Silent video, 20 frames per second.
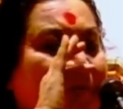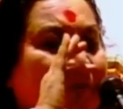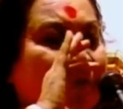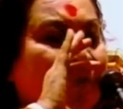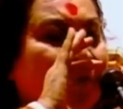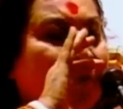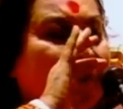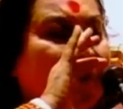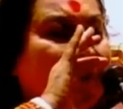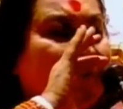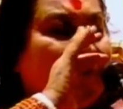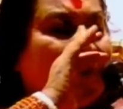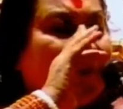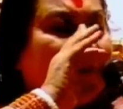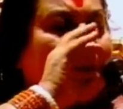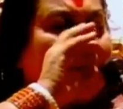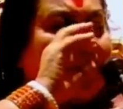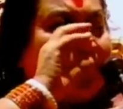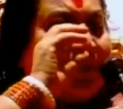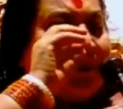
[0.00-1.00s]
you
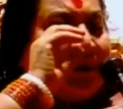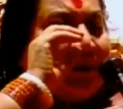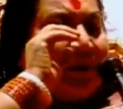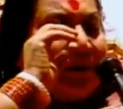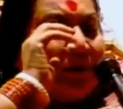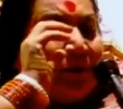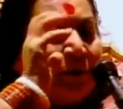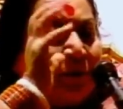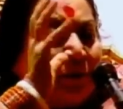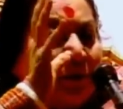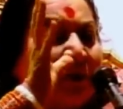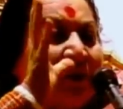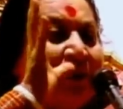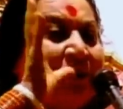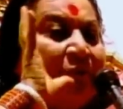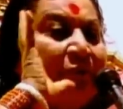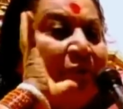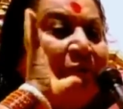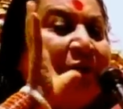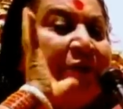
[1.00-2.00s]
develop this
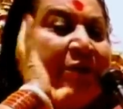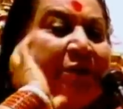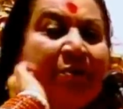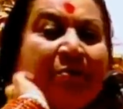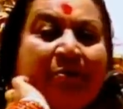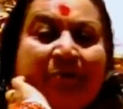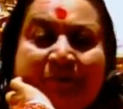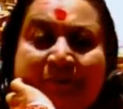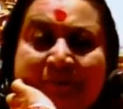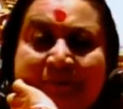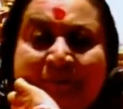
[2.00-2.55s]
lotus of wisdom.